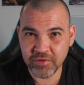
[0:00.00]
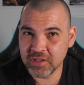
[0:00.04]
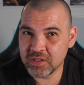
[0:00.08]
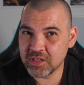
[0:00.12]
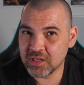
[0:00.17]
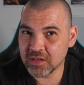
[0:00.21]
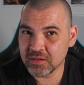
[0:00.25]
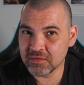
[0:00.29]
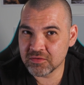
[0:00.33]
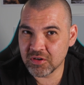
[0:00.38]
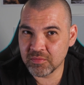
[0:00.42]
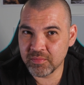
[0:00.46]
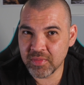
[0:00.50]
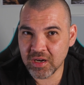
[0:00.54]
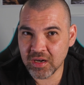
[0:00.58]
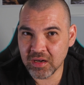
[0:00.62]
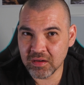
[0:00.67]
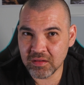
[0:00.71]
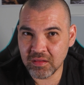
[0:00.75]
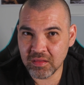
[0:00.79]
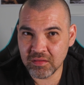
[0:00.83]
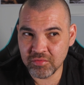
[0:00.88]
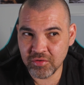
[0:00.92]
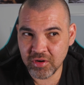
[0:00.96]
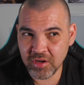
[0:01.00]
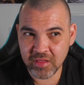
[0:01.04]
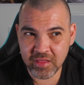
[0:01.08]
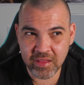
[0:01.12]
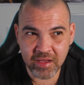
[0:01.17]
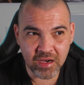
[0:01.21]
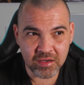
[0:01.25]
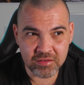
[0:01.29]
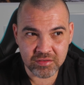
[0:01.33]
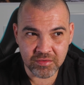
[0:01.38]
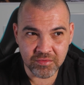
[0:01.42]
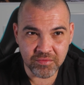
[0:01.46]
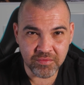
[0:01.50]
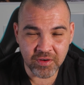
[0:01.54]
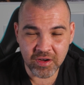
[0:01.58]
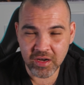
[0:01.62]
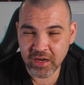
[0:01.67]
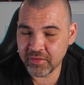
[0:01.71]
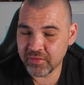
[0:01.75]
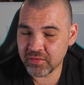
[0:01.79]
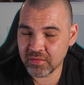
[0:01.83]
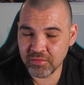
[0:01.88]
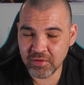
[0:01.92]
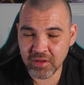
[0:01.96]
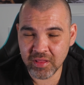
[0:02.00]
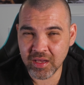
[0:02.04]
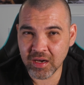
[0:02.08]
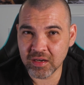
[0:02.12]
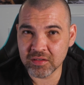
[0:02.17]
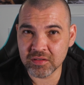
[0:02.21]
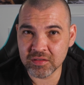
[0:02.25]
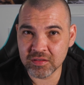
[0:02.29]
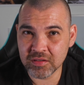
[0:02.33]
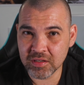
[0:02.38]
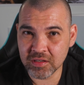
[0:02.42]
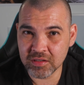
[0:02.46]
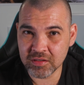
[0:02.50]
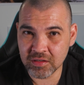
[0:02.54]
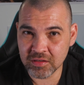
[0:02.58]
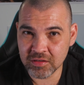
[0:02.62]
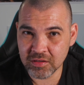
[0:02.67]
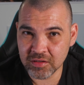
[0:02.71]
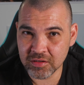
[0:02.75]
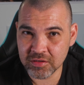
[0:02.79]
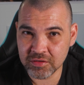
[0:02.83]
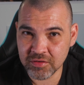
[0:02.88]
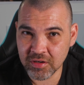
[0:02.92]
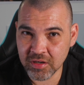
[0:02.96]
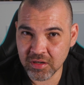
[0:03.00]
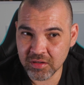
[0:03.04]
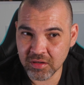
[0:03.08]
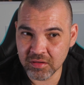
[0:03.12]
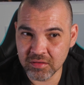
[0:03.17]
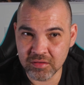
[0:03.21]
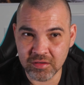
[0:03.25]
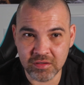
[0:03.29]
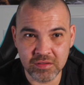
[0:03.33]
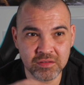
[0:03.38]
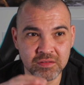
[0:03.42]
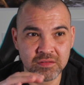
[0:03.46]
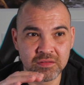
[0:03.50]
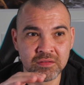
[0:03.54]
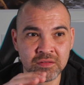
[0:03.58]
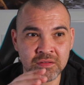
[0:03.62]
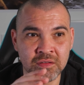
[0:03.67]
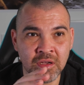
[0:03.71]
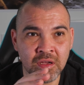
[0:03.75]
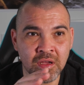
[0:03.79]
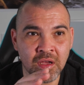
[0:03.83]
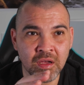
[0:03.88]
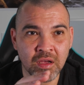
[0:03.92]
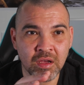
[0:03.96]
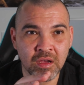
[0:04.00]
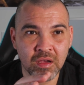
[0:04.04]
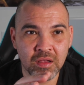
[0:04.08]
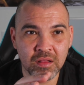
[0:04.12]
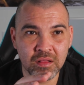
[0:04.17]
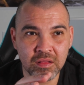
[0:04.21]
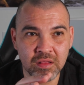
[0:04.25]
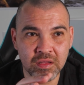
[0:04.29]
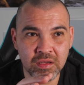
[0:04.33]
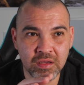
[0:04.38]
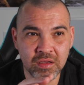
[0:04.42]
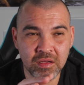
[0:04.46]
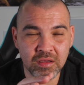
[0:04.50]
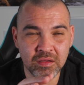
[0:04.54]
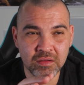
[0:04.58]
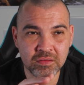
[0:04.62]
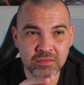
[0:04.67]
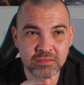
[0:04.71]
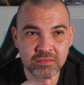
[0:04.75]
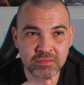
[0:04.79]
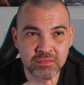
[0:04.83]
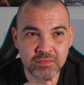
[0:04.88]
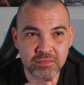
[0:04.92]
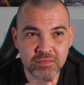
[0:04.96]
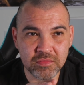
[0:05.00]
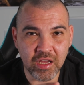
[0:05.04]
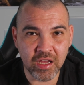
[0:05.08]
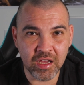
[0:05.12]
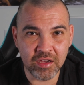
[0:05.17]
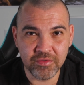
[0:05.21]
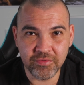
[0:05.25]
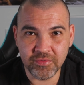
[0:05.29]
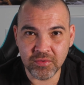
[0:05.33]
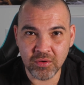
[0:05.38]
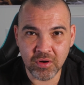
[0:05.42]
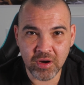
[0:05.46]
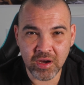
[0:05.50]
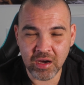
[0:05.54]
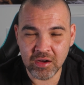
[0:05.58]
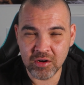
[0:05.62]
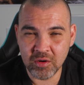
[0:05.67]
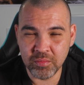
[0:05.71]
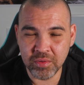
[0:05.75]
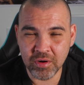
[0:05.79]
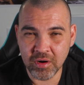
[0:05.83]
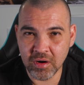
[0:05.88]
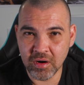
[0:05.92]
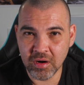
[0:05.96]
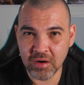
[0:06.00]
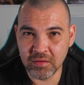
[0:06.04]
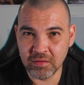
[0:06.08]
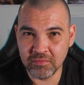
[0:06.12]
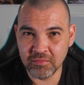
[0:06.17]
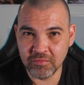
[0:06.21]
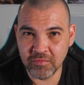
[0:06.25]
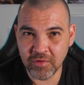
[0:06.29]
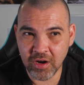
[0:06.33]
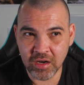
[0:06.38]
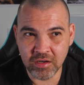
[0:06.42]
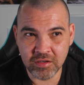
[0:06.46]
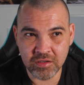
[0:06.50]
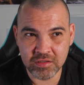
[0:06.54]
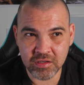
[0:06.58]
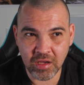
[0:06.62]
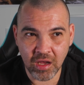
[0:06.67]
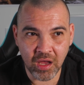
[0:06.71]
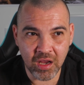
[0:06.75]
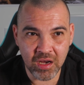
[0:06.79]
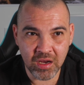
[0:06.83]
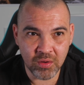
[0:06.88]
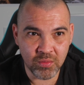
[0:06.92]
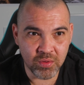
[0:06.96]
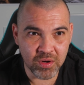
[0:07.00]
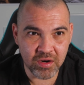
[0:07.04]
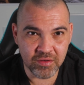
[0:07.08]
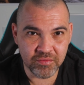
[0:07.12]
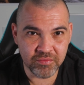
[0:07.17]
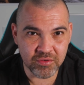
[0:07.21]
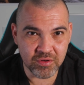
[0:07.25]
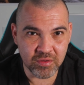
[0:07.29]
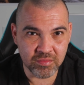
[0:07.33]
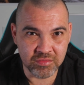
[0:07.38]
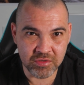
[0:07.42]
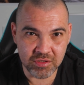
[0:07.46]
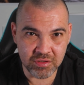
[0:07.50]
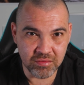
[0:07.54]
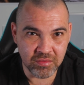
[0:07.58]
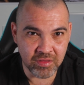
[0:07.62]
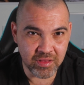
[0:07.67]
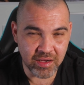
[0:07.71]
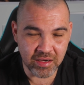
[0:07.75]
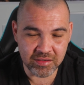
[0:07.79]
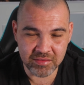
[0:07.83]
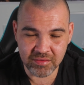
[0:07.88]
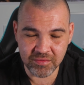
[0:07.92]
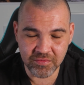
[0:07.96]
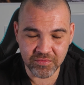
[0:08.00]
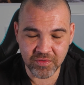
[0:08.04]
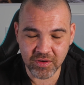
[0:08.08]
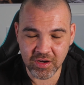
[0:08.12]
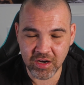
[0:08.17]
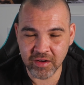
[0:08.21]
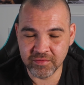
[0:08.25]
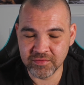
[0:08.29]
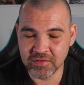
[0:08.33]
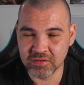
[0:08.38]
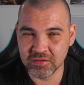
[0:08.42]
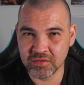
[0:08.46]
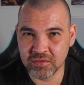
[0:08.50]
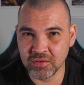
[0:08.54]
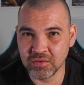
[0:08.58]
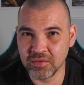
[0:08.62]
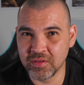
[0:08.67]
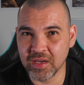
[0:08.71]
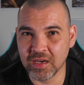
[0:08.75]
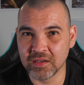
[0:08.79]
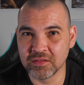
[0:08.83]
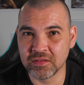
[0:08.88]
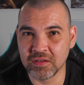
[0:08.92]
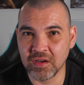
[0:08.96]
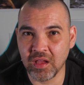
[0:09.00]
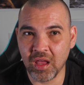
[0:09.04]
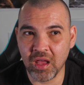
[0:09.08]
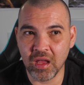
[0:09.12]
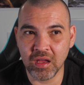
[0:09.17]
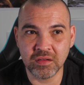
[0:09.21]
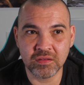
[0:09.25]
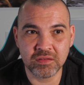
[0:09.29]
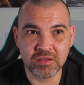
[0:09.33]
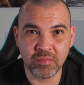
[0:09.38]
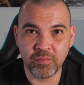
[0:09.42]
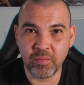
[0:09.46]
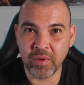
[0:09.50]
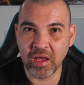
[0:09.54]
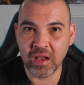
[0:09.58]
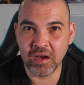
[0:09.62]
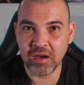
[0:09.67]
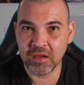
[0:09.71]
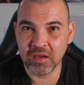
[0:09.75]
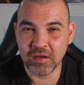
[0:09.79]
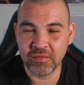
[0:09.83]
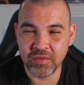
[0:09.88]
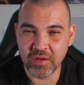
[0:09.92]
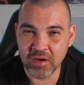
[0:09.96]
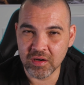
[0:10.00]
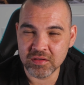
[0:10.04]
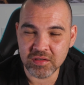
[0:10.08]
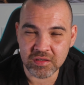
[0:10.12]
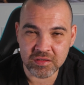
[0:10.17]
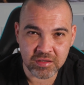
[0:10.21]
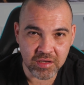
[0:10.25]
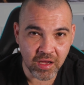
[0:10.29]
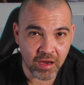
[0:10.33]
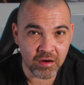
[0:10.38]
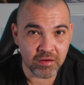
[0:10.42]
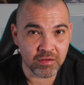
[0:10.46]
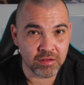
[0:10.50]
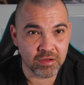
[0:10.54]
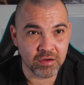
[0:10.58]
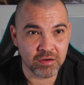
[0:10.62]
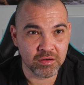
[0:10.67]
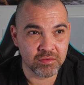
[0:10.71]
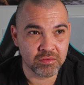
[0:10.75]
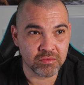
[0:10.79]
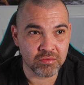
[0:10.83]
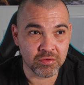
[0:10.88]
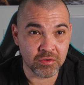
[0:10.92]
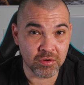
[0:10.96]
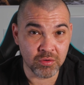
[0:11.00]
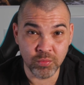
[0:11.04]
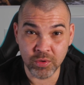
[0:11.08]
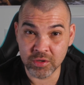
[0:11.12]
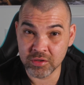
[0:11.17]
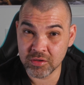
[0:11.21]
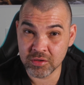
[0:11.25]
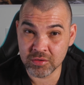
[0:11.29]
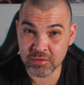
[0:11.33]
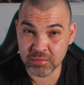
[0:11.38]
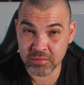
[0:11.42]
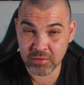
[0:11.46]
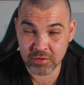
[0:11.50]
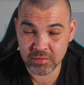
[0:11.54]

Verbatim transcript: retails for about 3,005, 3,600 Australian dollars. The F4 counterpart ranges anywhere from 2005 to 2008, depending if there's a sale on or which,